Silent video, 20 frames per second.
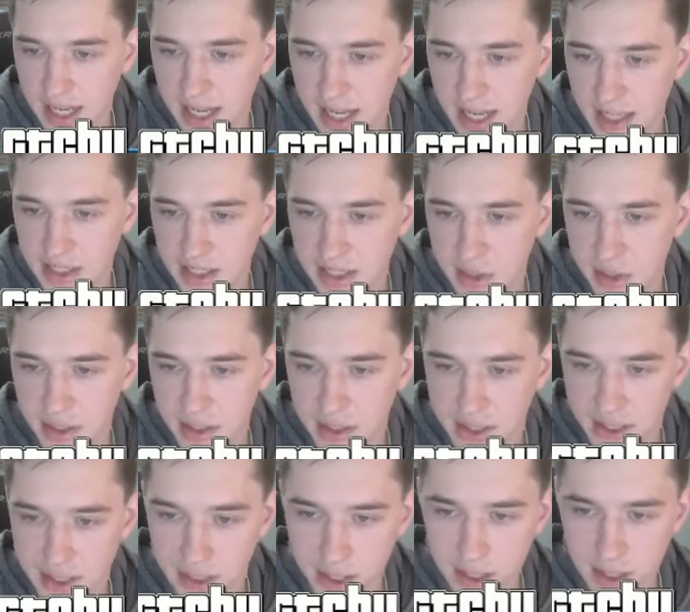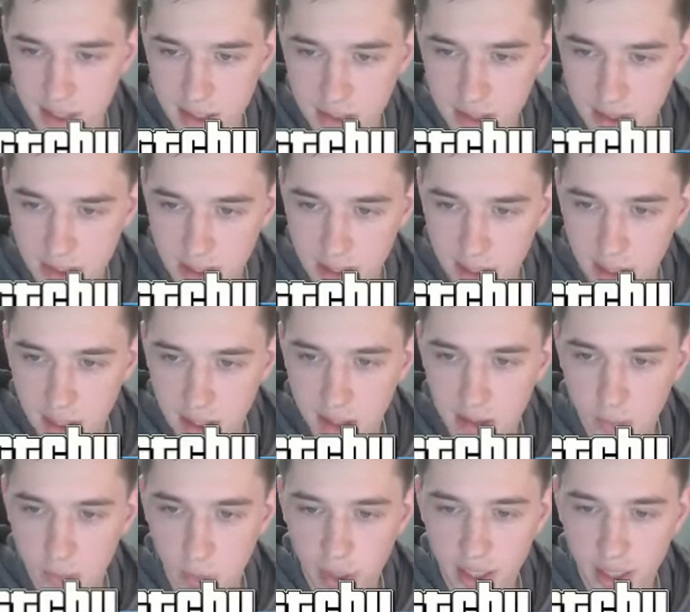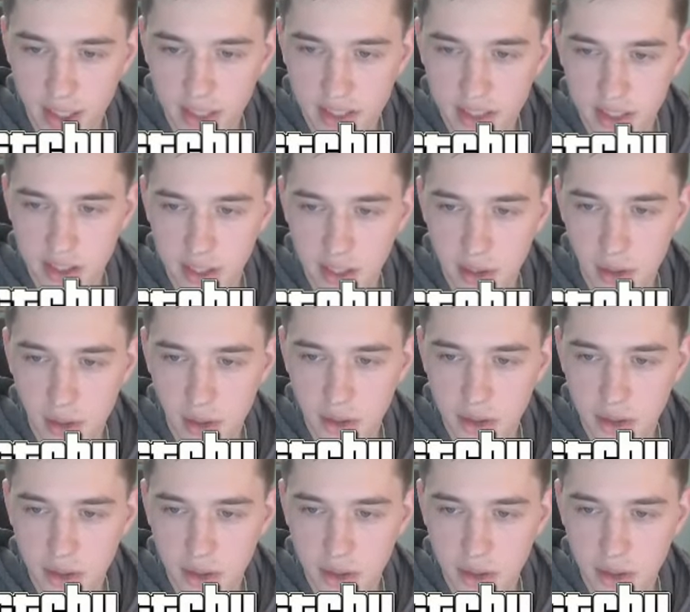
as you can see. We're gonna do a